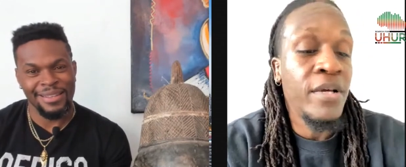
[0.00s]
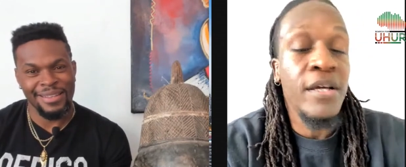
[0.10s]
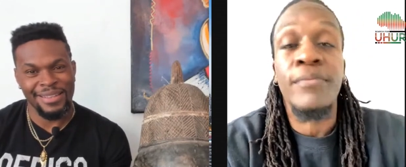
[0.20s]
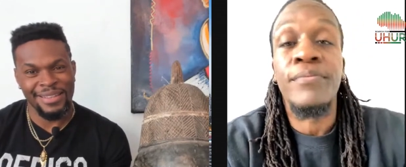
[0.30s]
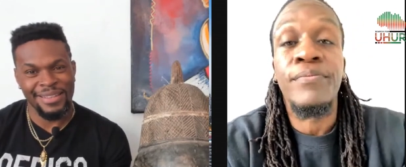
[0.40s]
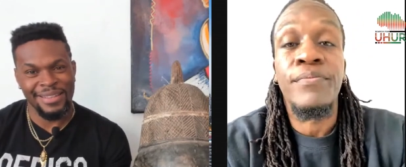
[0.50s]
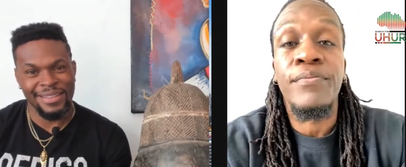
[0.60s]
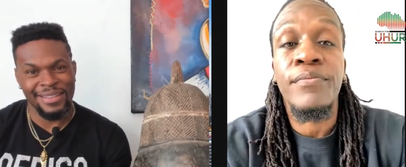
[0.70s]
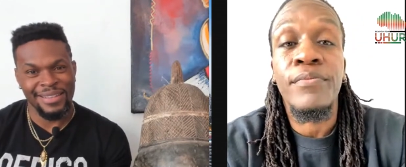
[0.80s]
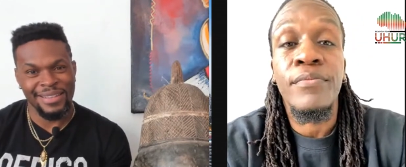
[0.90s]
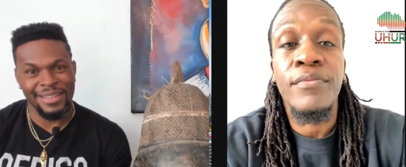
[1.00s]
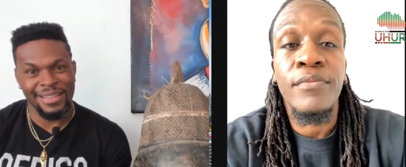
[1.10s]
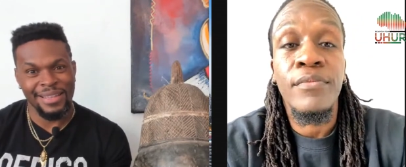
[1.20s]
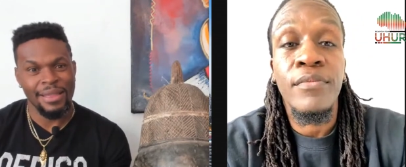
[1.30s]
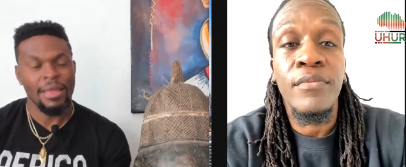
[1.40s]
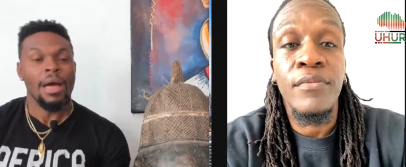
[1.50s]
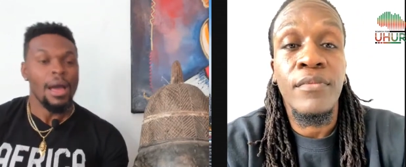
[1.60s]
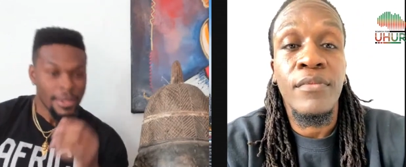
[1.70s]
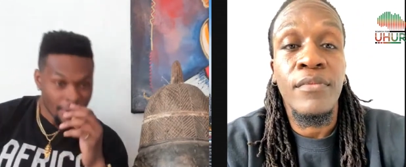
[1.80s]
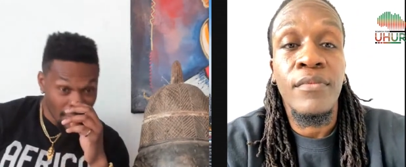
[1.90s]
Speaker 1: playing.
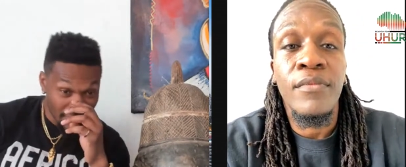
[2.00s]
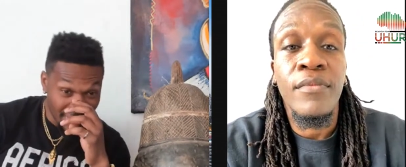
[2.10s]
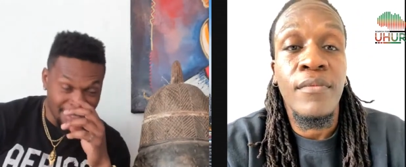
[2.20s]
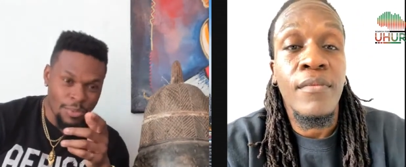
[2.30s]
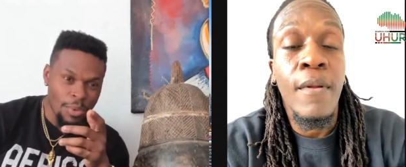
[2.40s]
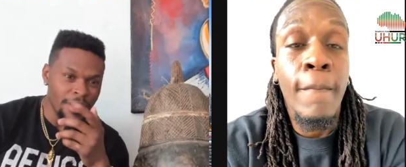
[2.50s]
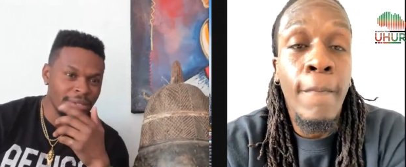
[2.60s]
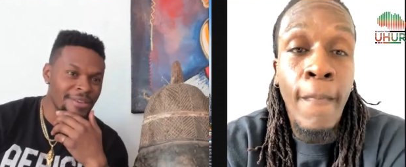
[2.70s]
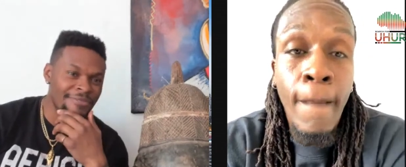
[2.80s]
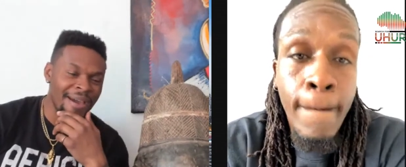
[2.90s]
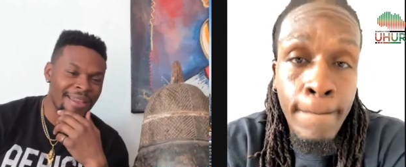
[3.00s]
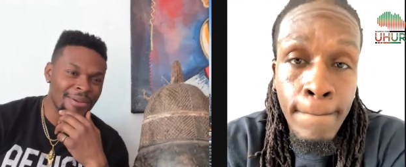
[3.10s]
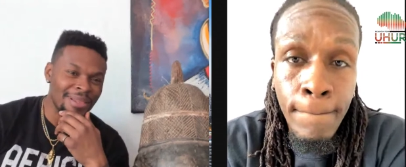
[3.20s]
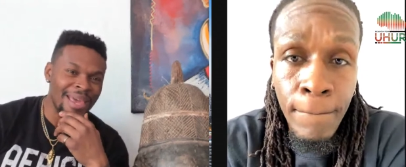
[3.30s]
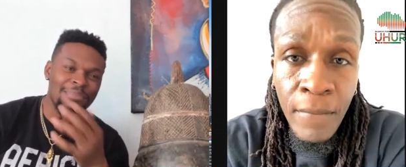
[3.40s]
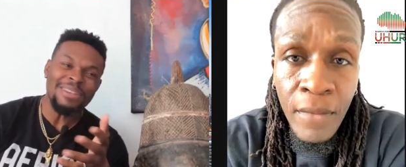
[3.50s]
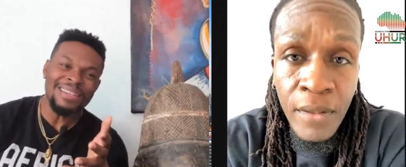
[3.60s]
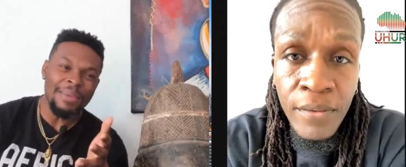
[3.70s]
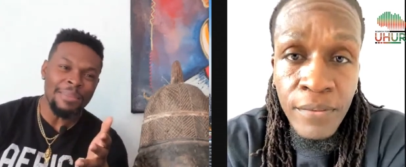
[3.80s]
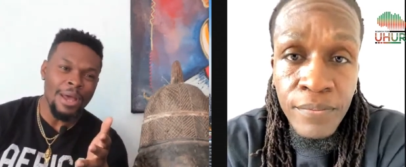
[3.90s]
You know, because you were he did fight here in Atlanta, but he didn't
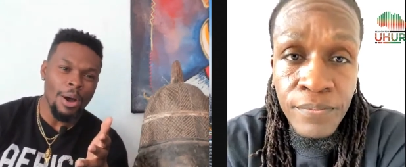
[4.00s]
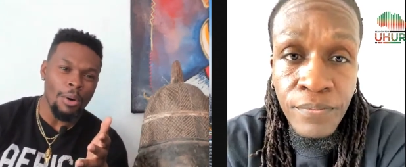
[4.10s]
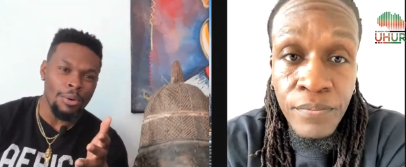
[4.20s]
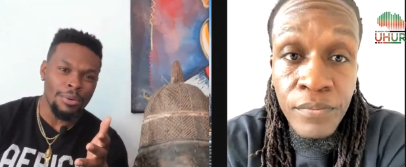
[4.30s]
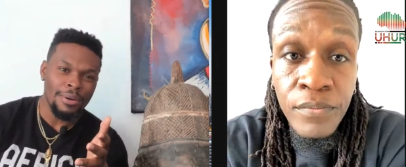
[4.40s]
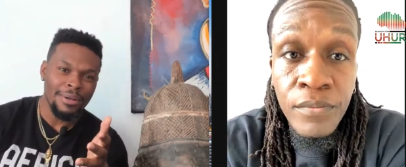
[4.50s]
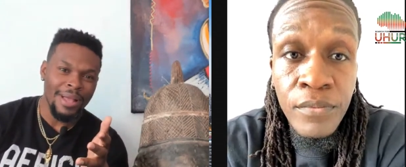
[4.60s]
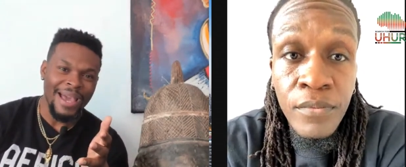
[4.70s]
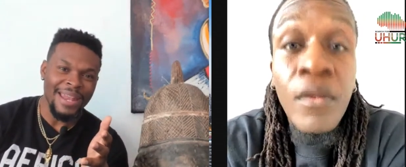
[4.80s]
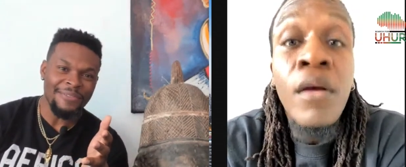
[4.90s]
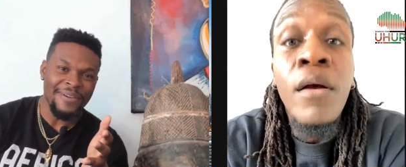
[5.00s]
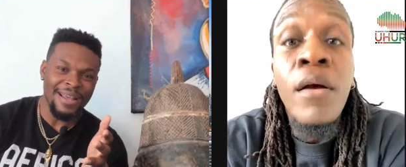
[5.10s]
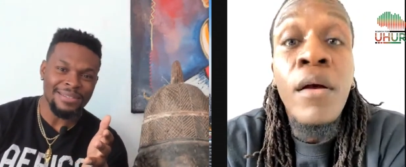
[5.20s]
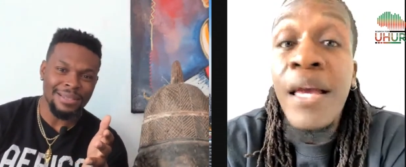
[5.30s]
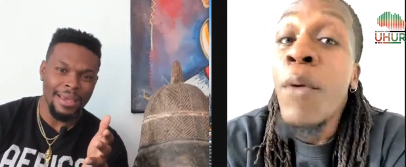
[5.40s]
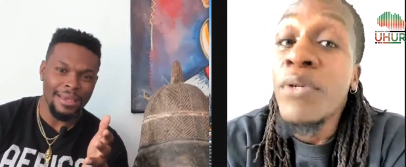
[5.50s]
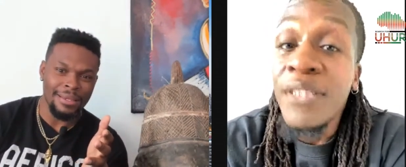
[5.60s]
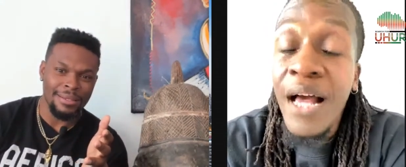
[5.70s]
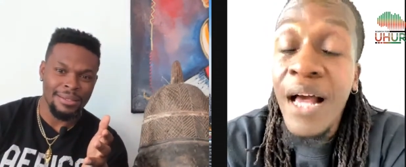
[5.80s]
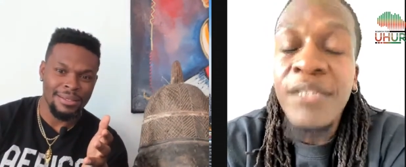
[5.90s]
let me know. Like I didn't find out too late.
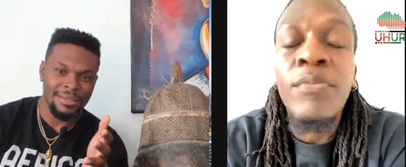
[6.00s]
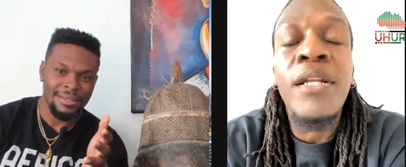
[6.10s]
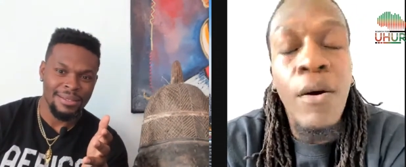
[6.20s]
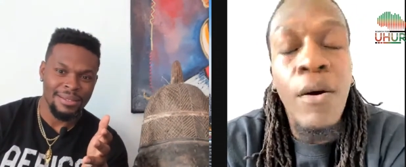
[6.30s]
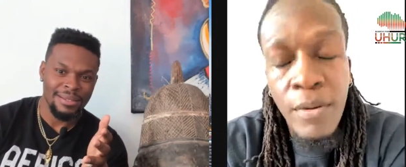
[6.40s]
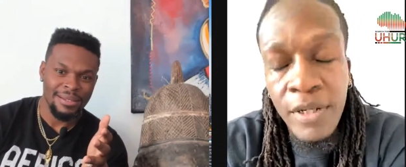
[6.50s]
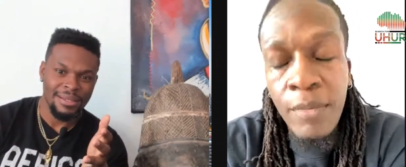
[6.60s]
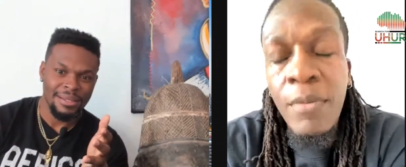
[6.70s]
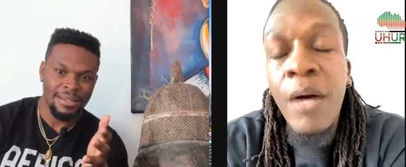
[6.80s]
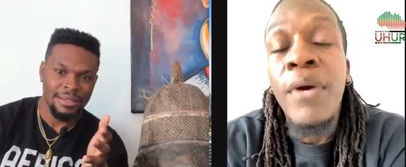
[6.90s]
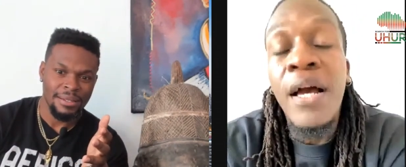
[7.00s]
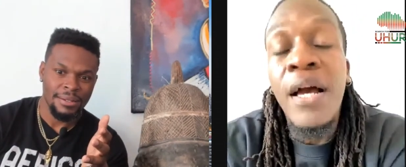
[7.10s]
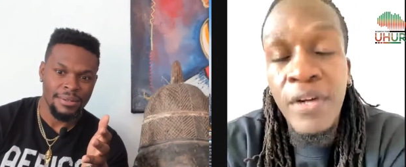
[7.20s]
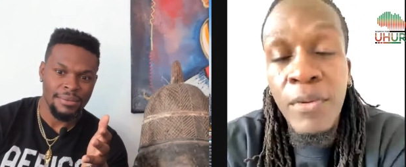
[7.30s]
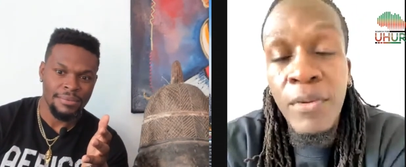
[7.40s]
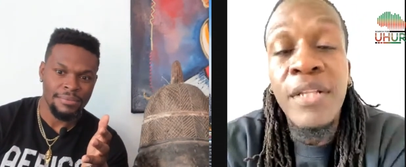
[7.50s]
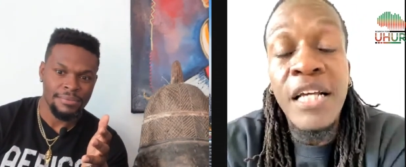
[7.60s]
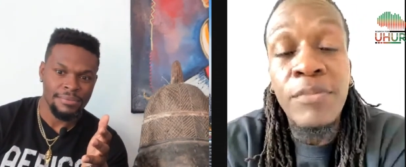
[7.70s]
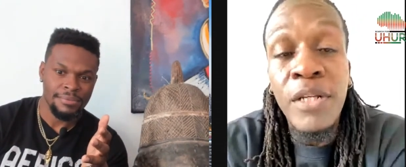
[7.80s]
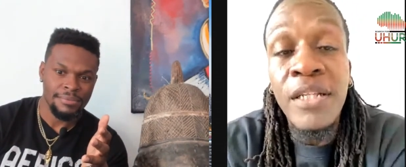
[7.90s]
Speaker 2: It was last minute. I remember that. My bad, fam. It was
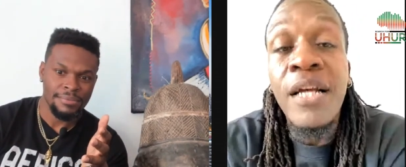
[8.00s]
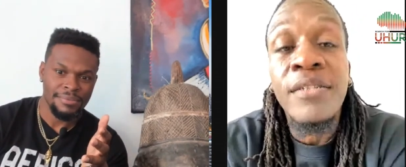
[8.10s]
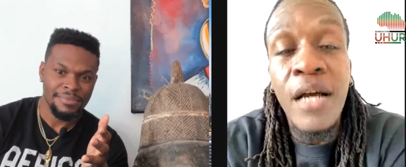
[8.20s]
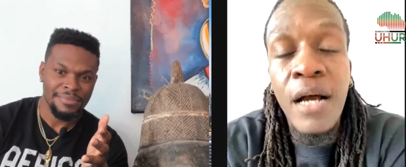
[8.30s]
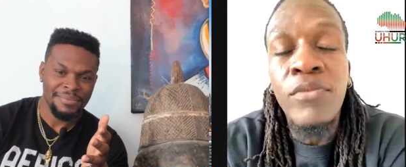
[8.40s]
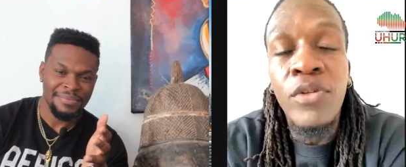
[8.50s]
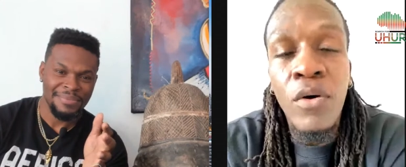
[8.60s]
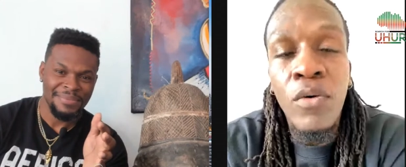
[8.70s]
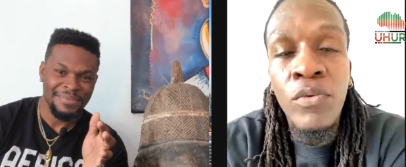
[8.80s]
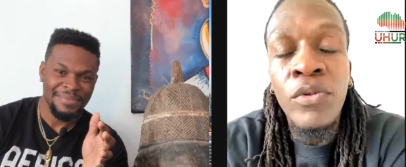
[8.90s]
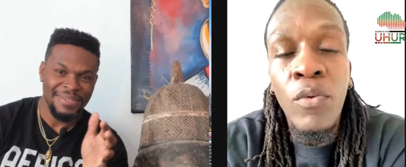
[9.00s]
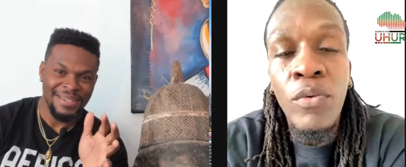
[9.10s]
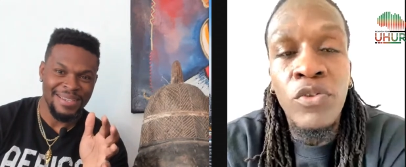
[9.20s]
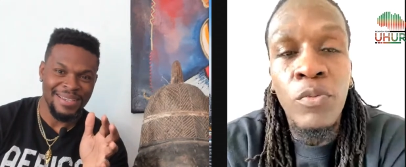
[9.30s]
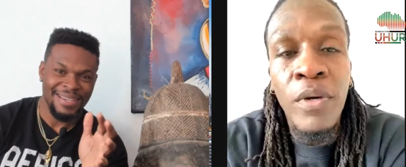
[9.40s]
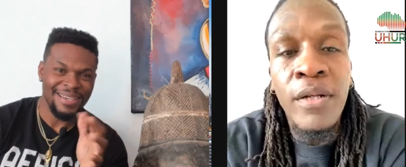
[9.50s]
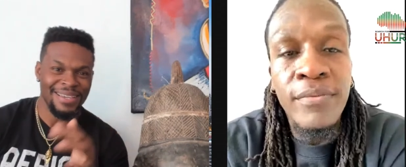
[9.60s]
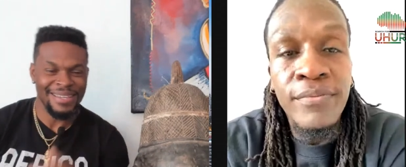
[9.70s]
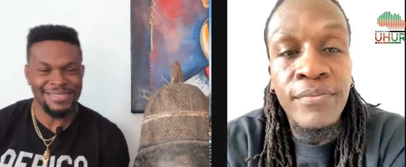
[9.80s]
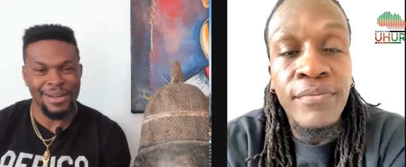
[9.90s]
last minute. Next time, you know, you know, we'll do better.
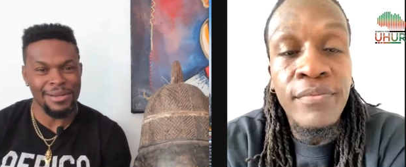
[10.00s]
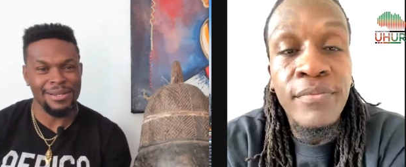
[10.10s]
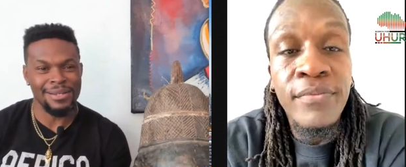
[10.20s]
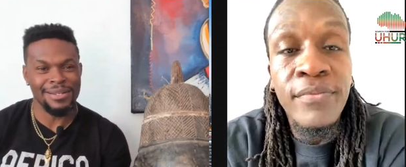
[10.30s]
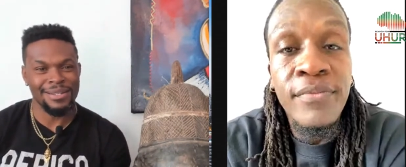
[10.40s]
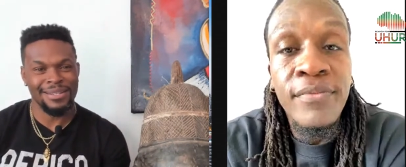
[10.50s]
It's all good.